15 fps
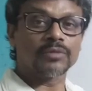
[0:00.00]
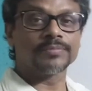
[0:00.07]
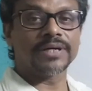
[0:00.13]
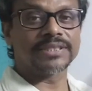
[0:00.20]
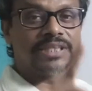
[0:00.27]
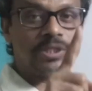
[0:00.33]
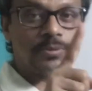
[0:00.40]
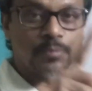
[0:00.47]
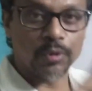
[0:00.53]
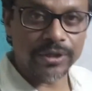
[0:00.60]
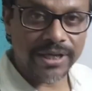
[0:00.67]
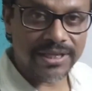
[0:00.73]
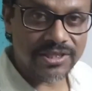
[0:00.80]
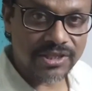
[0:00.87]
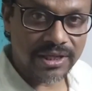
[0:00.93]
of the
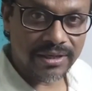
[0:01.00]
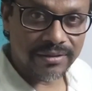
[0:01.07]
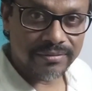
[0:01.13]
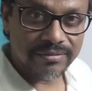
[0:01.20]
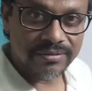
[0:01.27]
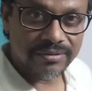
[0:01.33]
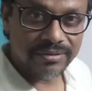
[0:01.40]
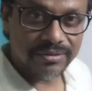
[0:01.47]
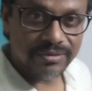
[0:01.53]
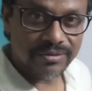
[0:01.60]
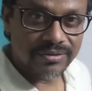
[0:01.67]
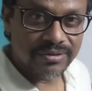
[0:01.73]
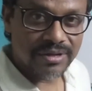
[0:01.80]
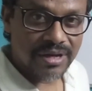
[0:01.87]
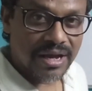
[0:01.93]
archisporial cell.
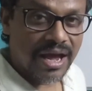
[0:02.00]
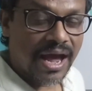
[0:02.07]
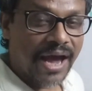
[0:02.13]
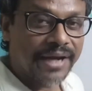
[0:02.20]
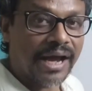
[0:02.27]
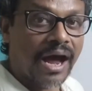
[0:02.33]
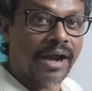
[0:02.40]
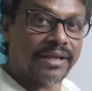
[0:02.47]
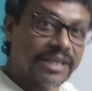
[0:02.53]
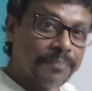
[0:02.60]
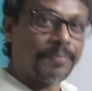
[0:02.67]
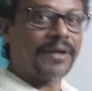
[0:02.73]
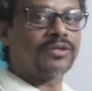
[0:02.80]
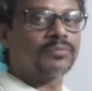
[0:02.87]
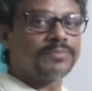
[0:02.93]
And
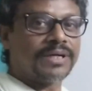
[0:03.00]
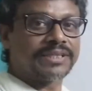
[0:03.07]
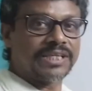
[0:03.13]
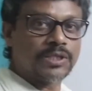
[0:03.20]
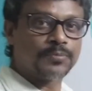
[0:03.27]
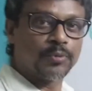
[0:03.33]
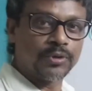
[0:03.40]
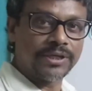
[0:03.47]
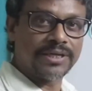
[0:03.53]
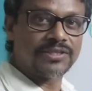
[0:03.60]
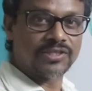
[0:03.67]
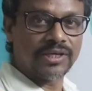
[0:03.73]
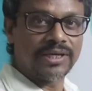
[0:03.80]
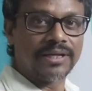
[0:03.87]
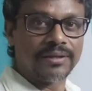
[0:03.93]
another part of the archisporial
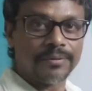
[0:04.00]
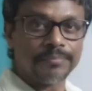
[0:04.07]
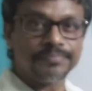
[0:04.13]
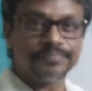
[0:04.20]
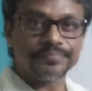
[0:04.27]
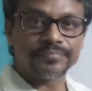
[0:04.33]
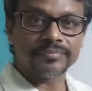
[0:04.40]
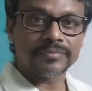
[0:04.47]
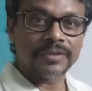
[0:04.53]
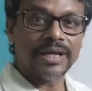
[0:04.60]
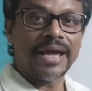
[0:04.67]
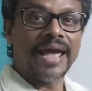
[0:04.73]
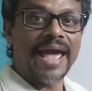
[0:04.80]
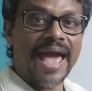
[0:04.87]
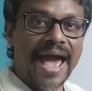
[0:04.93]
cell
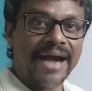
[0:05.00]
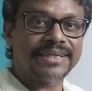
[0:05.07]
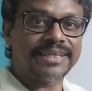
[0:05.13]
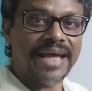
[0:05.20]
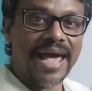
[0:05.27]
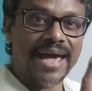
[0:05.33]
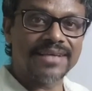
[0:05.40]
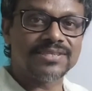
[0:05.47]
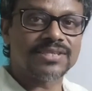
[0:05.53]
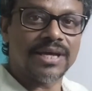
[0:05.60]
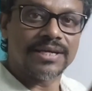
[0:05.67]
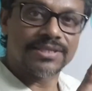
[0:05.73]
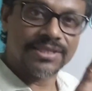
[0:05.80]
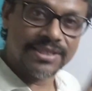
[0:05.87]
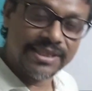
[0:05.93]
act
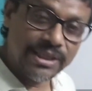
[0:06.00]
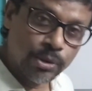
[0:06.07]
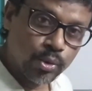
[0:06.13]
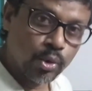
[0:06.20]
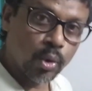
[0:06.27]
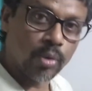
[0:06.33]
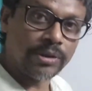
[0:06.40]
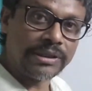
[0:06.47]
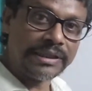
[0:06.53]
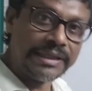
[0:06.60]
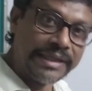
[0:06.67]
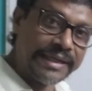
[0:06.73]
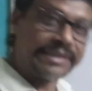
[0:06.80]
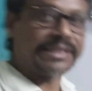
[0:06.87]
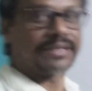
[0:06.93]
as
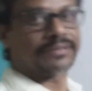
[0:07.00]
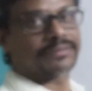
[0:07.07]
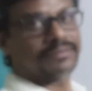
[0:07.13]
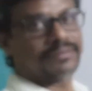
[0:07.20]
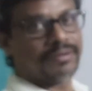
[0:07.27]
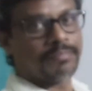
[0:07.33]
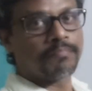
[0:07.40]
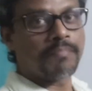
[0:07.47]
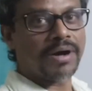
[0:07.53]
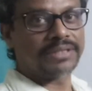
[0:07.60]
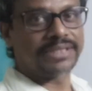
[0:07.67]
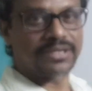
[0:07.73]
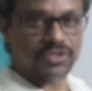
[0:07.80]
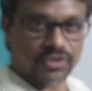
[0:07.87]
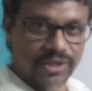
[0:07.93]
pseudo-elater
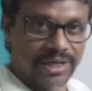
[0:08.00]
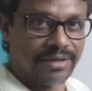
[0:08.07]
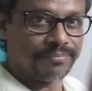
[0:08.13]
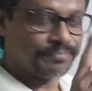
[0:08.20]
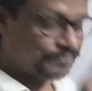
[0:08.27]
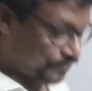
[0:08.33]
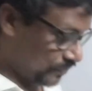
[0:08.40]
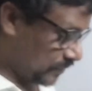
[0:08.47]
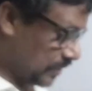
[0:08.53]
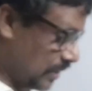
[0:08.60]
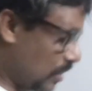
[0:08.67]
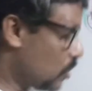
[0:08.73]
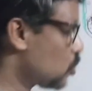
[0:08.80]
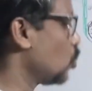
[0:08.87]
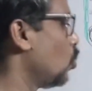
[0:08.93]
mother cell.
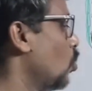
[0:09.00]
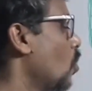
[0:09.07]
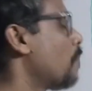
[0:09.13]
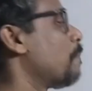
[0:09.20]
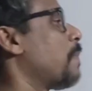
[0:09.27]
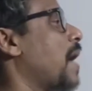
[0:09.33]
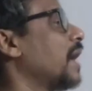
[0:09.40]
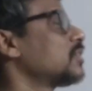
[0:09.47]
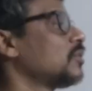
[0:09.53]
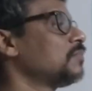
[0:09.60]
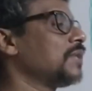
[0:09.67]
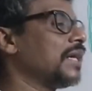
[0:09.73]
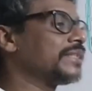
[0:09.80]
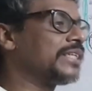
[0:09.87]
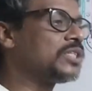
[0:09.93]
So part of
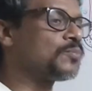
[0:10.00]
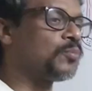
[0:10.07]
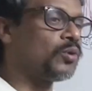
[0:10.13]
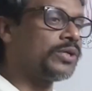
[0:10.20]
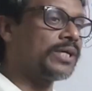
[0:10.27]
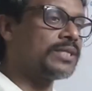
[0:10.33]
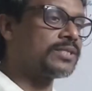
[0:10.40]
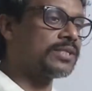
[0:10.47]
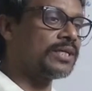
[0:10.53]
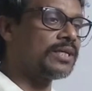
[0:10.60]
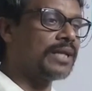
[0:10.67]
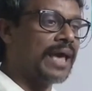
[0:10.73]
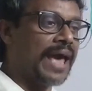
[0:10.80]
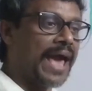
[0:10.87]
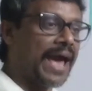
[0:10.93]
the archisporial cell
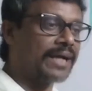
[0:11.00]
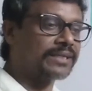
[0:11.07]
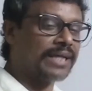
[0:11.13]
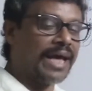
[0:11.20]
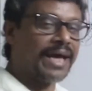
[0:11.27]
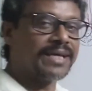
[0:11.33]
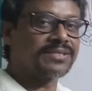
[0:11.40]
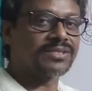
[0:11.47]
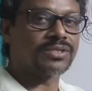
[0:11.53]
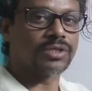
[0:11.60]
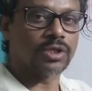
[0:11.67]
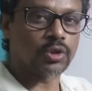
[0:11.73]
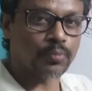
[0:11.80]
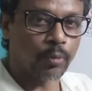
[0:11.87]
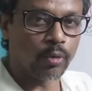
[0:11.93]
act
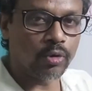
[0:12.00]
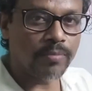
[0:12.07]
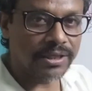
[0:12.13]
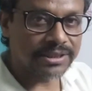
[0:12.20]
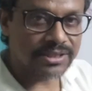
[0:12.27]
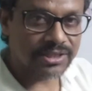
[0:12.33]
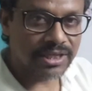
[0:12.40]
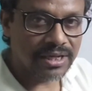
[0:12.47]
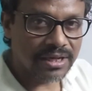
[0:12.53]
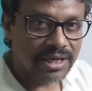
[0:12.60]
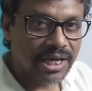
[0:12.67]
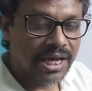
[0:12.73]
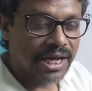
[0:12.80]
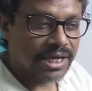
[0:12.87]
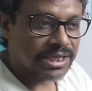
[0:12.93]
as spore mother cell.
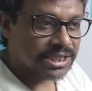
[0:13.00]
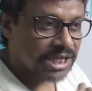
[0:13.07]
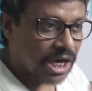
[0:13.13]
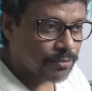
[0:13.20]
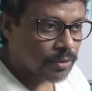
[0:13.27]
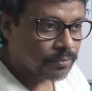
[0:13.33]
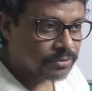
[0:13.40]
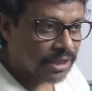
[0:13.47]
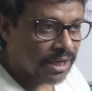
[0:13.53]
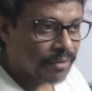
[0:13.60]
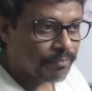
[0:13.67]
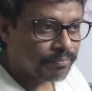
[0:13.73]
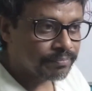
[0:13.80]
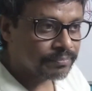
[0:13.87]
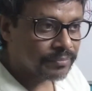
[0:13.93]
Some of
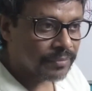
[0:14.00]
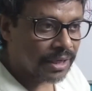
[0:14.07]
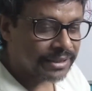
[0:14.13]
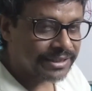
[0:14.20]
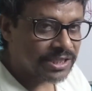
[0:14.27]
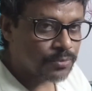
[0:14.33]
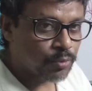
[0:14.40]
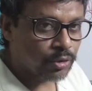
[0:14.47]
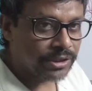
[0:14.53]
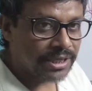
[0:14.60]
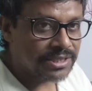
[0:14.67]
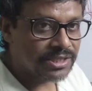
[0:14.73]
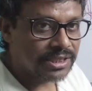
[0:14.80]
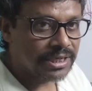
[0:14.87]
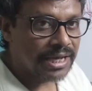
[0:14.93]
the
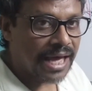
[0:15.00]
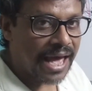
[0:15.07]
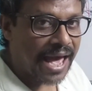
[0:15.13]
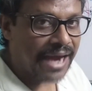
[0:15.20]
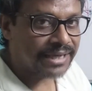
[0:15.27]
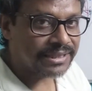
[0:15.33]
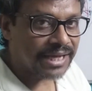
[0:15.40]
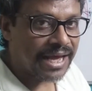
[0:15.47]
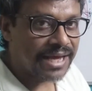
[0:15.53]
archisporial cell act